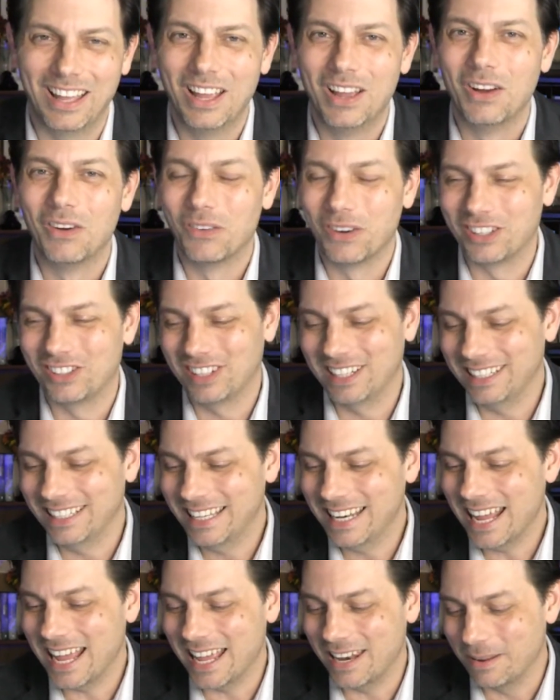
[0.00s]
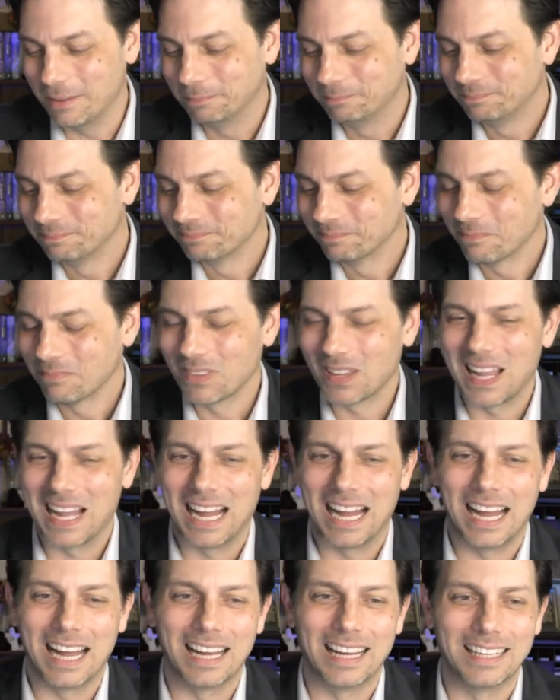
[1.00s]
which he did.
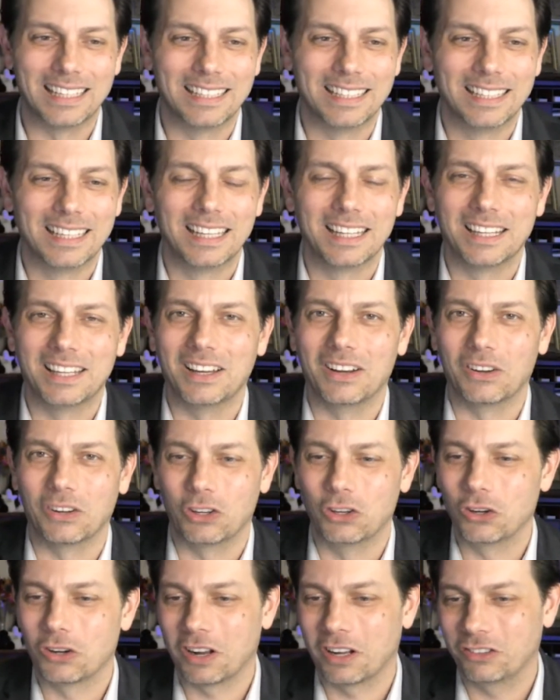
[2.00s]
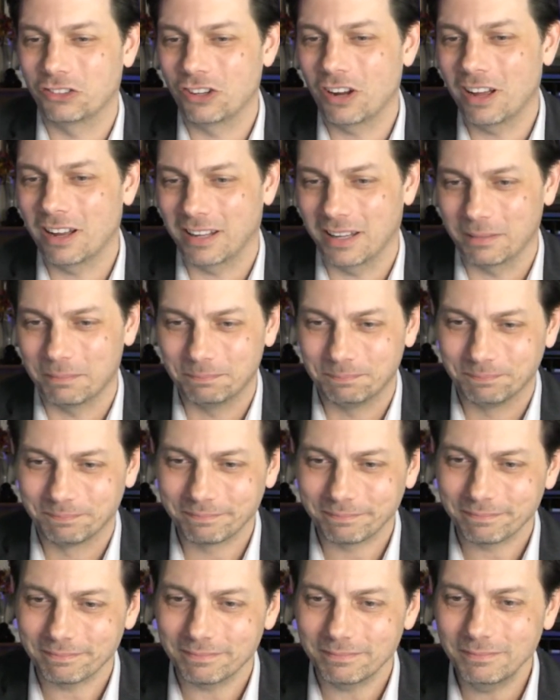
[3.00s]
Good on Johnny.
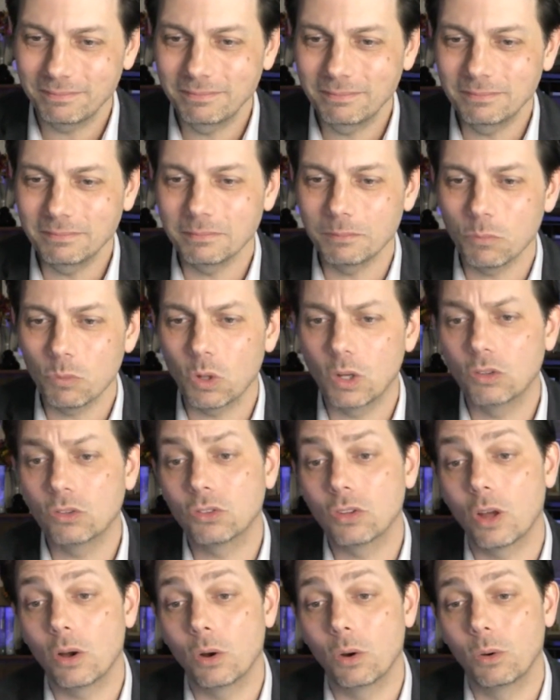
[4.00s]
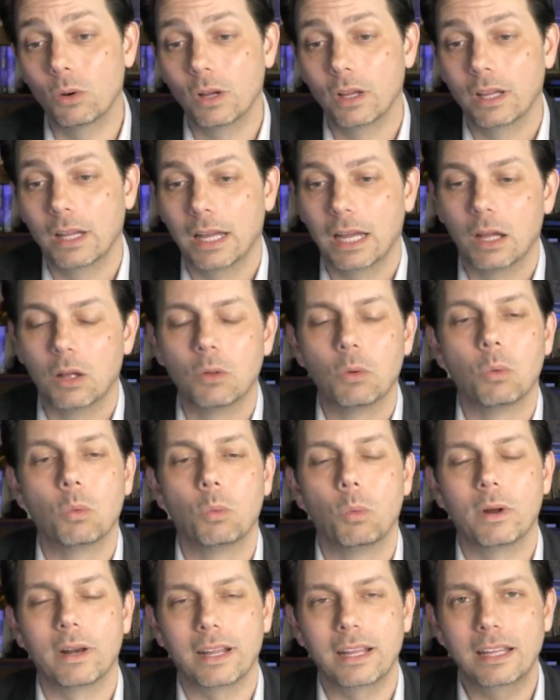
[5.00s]
So
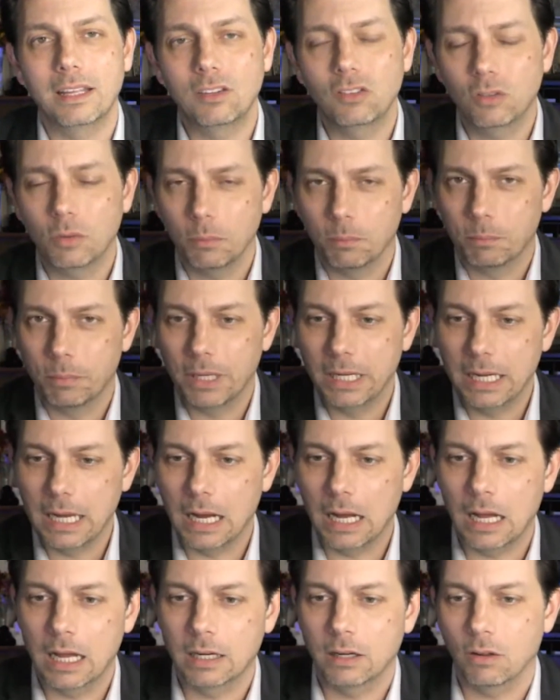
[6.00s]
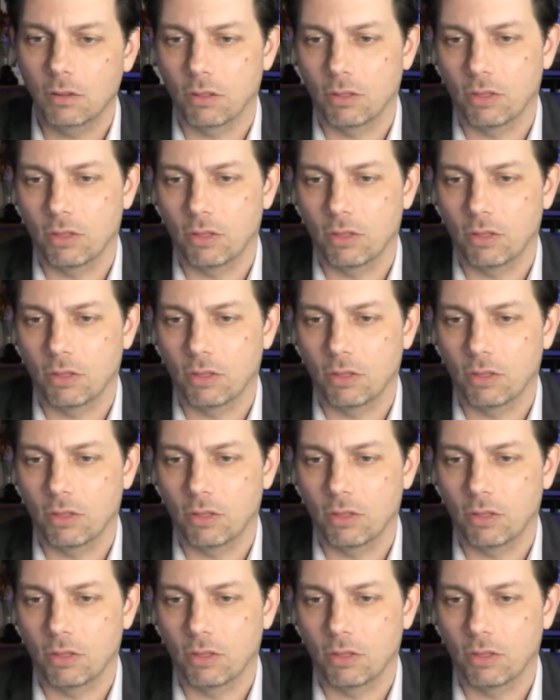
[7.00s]
what is beyond